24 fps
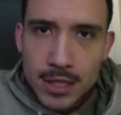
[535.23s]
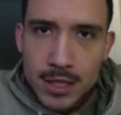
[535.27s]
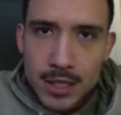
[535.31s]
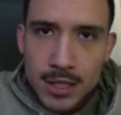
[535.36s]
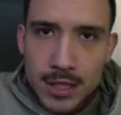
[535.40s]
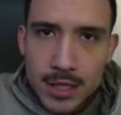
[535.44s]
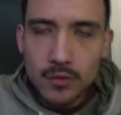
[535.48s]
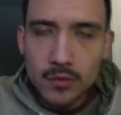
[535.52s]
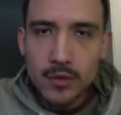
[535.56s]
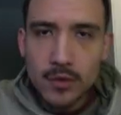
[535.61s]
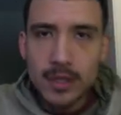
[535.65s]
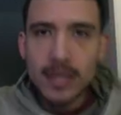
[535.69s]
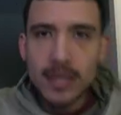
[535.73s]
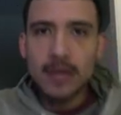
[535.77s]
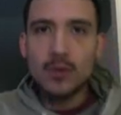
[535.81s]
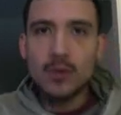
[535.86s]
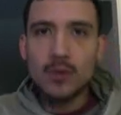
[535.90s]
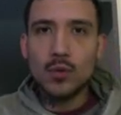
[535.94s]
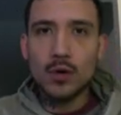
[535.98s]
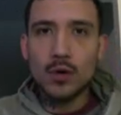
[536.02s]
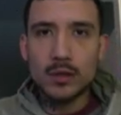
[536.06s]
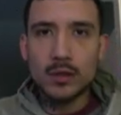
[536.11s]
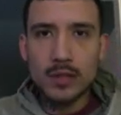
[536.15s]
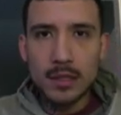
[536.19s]
I've already
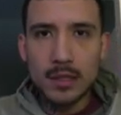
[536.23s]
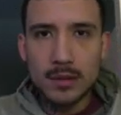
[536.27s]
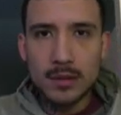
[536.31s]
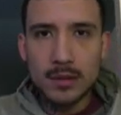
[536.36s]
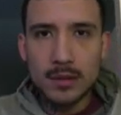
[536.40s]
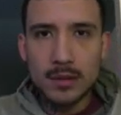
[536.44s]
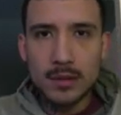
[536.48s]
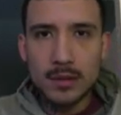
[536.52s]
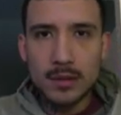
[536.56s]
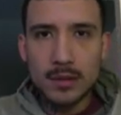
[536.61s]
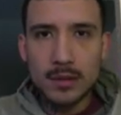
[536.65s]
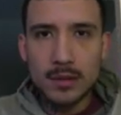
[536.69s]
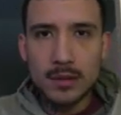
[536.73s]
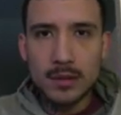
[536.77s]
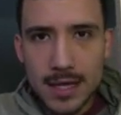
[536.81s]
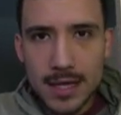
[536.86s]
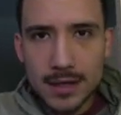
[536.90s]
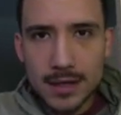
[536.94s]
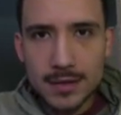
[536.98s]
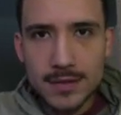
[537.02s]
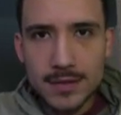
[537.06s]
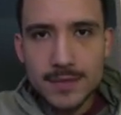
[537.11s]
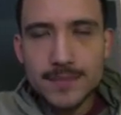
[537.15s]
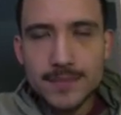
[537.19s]
worked on my
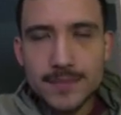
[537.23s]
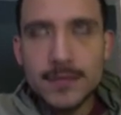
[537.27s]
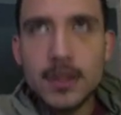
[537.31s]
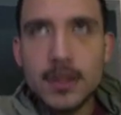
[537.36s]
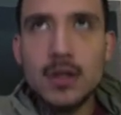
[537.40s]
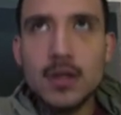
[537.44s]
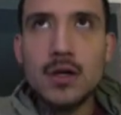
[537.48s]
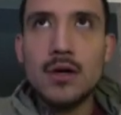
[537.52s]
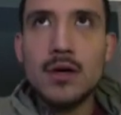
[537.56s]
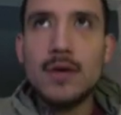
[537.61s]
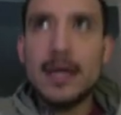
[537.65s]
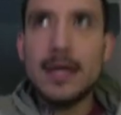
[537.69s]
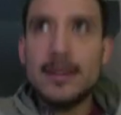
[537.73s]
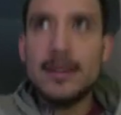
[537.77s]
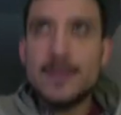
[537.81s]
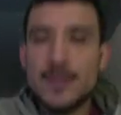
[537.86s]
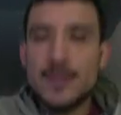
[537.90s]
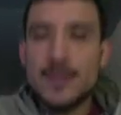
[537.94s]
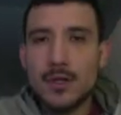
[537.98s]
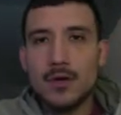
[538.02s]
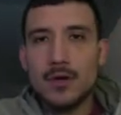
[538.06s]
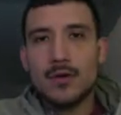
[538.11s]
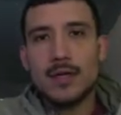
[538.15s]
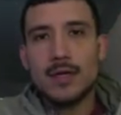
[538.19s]
mistakes, you know, and
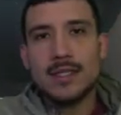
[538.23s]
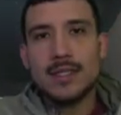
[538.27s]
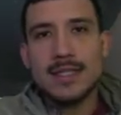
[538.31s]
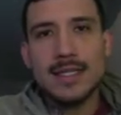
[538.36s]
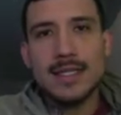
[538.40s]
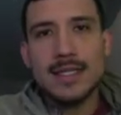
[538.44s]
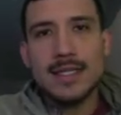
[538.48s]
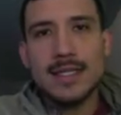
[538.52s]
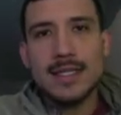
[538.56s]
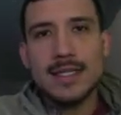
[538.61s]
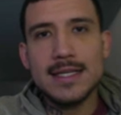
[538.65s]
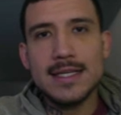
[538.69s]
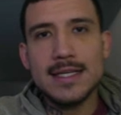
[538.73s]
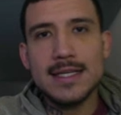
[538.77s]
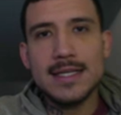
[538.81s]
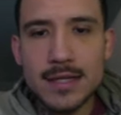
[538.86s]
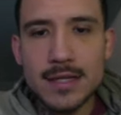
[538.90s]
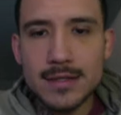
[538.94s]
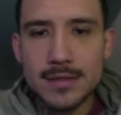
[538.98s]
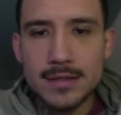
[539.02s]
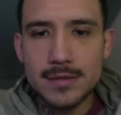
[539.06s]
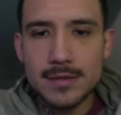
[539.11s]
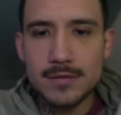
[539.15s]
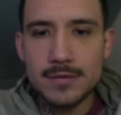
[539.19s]
so it's easy for me
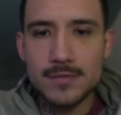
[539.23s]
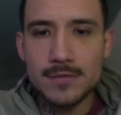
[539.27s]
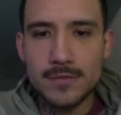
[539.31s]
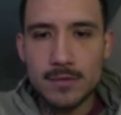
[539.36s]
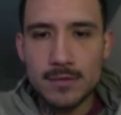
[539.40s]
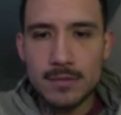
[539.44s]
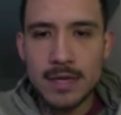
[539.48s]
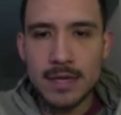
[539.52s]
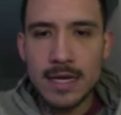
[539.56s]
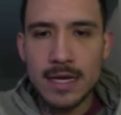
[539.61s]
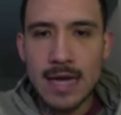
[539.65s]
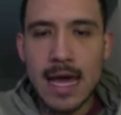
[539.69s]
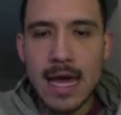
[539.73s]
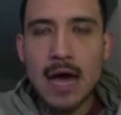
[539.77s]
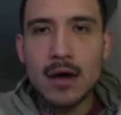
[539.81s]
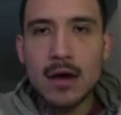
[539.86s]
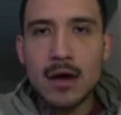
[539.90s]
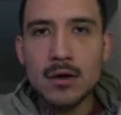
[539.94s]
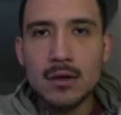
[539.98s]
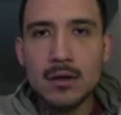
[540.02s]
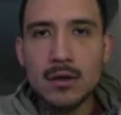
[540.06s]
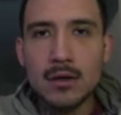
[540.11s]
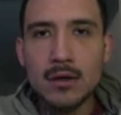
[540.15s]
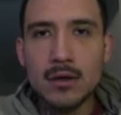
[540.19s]
to for me
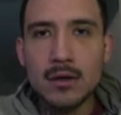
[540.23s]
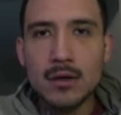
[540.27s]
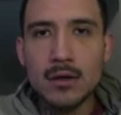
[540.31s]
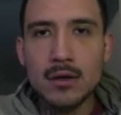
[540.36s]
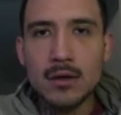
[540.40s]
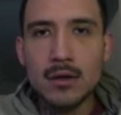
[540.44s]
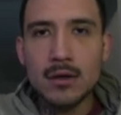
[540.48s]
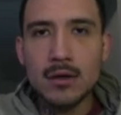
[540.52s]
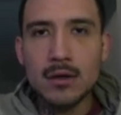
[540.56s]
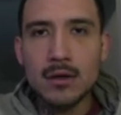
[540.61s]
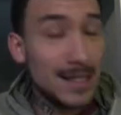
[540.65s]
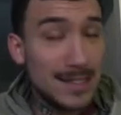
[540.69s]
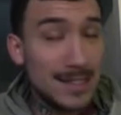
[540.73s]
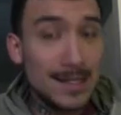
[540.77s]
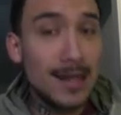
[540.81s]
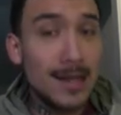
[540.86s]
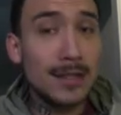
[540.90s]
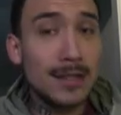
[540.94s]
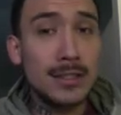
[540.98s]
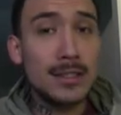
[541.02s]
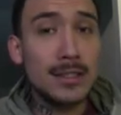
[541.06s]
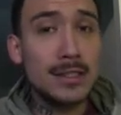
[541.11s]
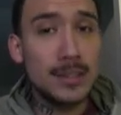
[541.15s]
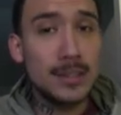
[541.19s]
now. It's still it's
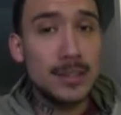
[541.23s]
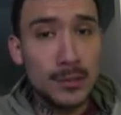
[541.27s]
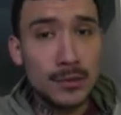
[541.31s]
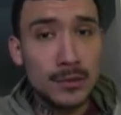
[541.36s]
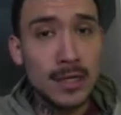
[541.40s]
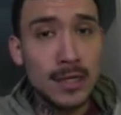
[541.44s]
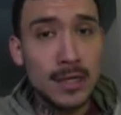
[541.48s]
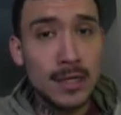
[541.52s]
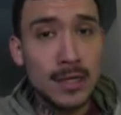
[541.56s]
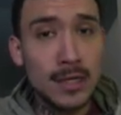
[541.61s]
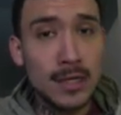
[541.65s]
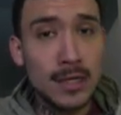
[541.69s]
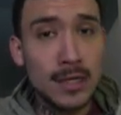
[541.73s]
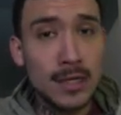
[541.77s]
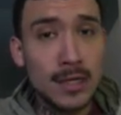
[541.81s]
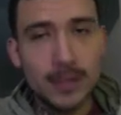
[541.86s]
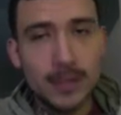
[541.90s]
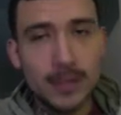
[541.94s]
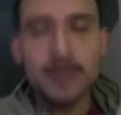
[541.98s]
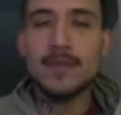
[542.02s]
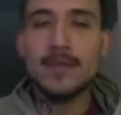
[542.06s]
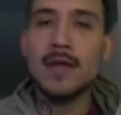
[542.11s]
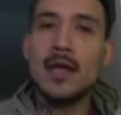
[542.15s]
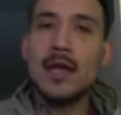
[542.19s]
actually still kind of
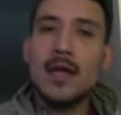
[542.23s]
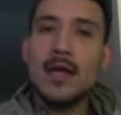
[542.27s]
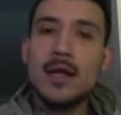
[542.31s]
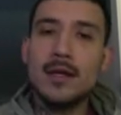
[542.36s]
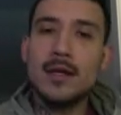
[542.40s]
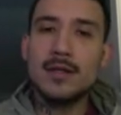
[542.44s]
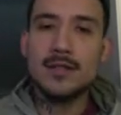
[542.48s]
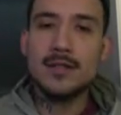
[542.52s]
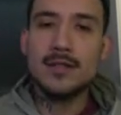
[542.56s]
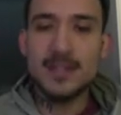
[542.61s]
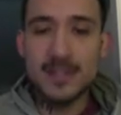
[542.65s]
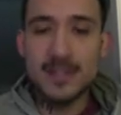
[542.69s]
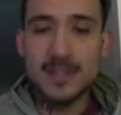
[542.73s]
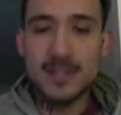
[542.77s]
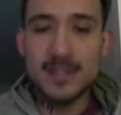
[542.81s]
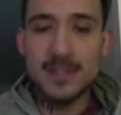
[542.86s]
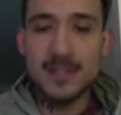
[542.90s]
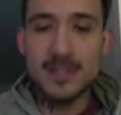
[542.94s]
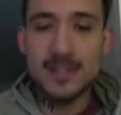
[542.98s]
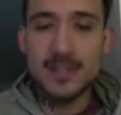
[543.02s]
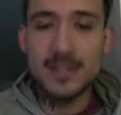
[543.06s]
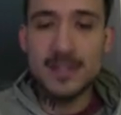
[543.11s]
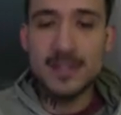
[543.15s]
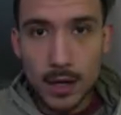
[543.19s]
hard to
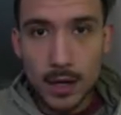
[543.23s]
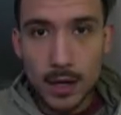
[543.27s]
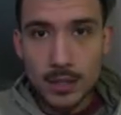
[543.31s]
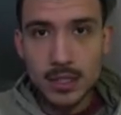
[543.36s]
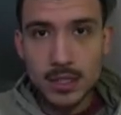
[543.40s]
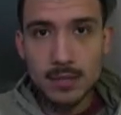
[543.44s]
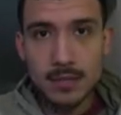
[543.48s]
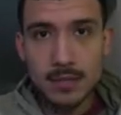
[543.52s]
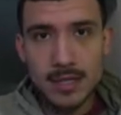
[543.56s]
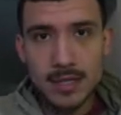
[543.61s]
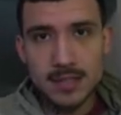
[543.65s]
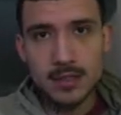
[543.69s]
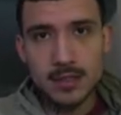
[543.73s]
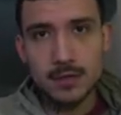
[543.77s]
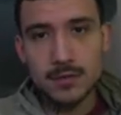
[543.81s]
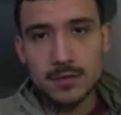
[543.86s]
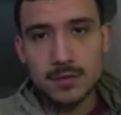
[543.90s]
stomach watching myself